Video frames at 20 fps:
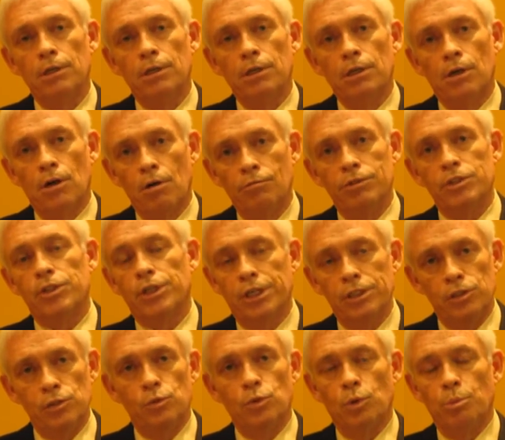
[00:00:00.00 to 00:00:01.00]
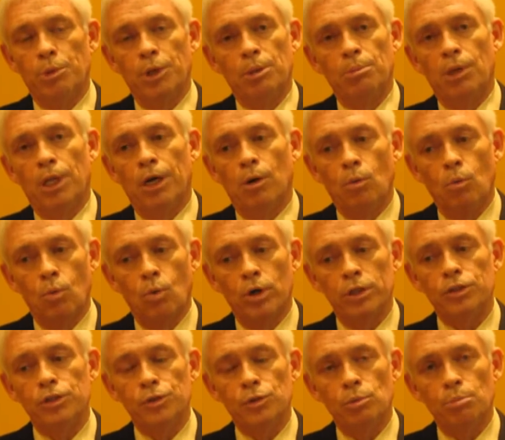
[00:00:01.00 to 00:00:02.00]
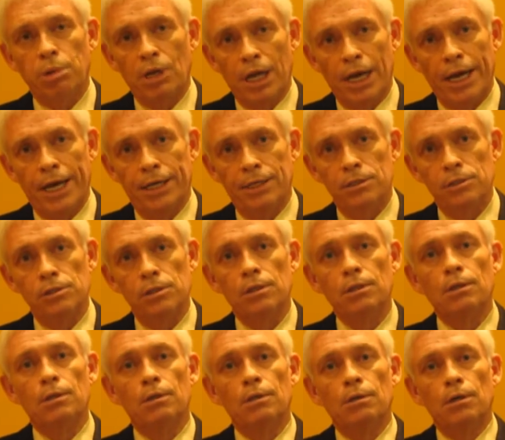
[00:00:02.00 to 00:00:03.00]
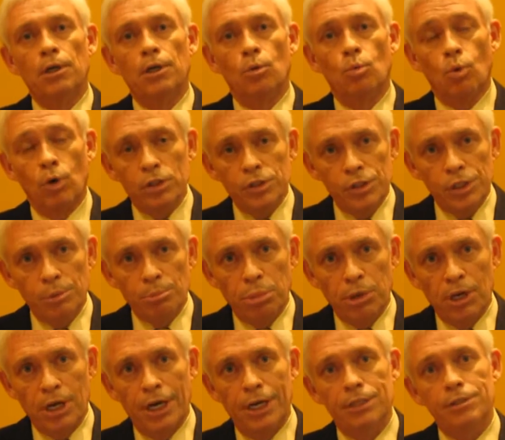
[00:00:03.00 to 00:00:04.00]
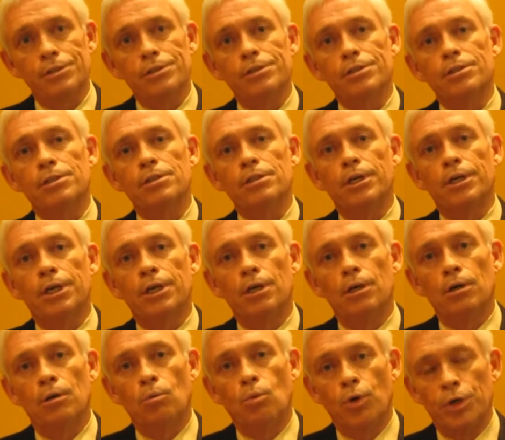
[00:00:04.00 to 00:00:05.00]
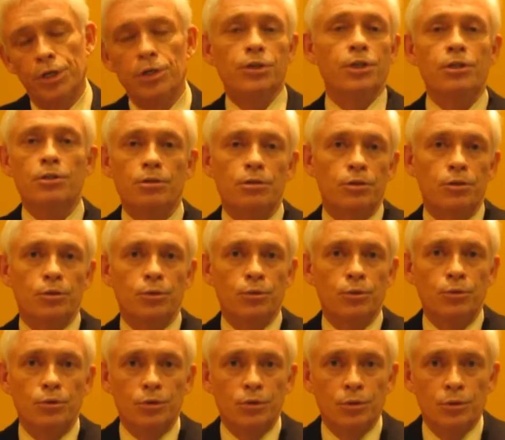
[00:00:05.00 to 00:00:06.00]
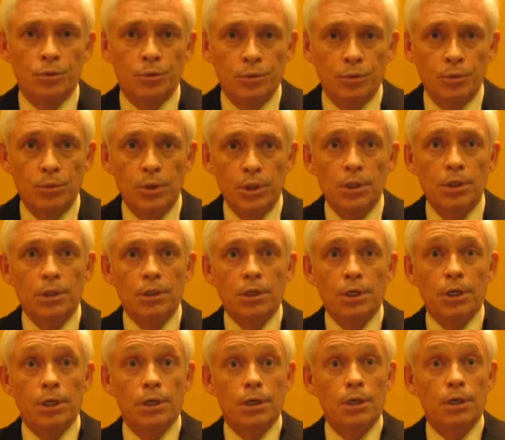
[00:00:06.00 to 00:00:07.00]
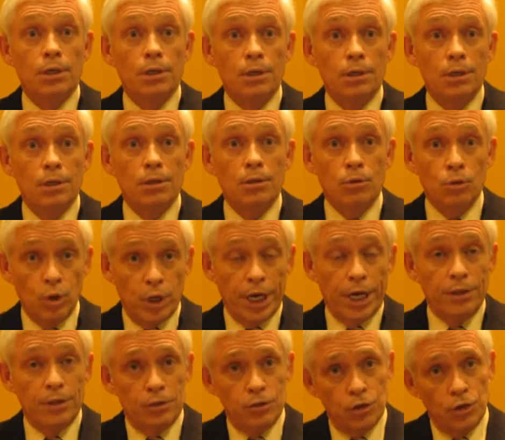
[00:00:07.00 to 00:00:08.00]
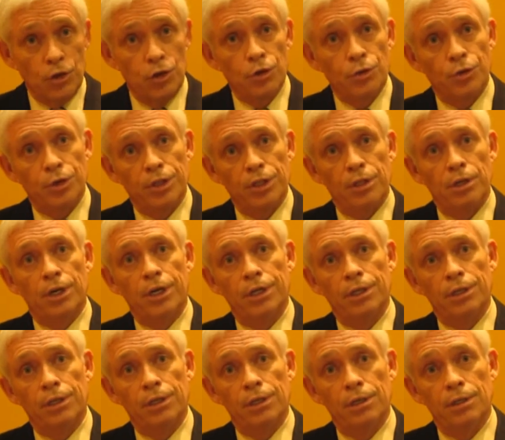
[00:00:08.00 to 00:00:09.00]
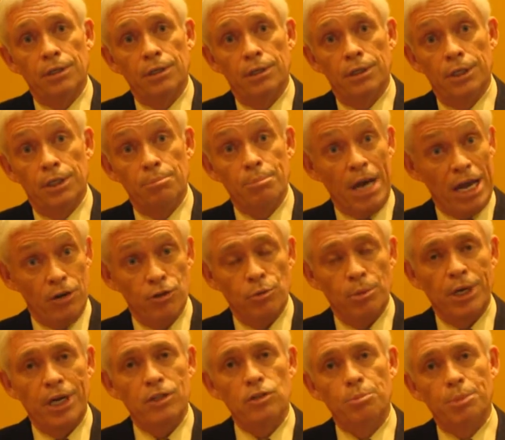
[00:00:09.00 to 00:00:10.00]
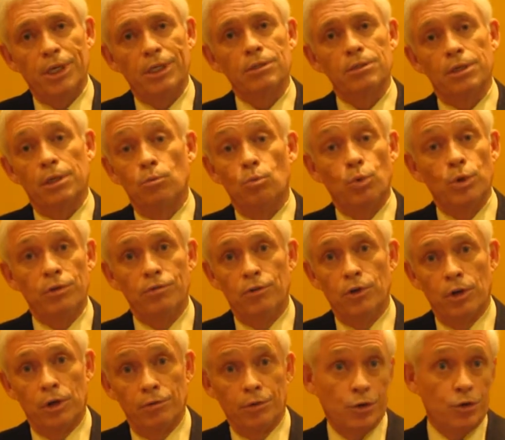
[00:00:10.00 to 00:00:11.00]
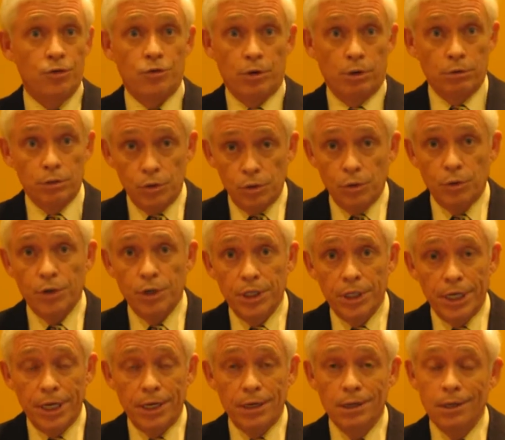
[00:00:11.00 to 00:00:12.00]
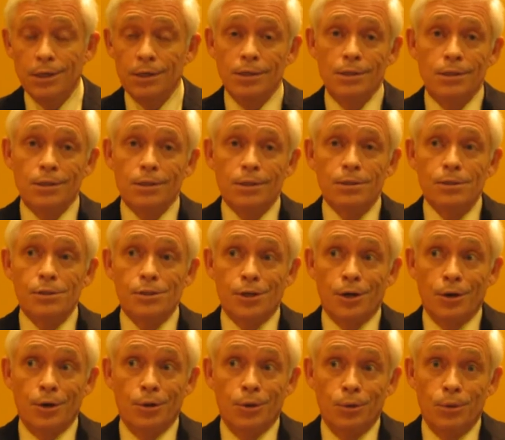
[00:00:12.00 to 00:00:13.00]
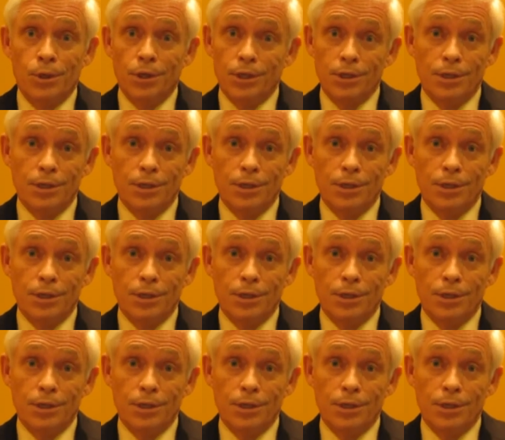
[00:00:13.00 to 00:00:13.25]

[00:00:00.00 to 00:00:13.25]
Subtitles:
conversations with people about what's your plans, what's in place, what do you need to do to look at the security and the management aspects, and we've got a very strong story in that. So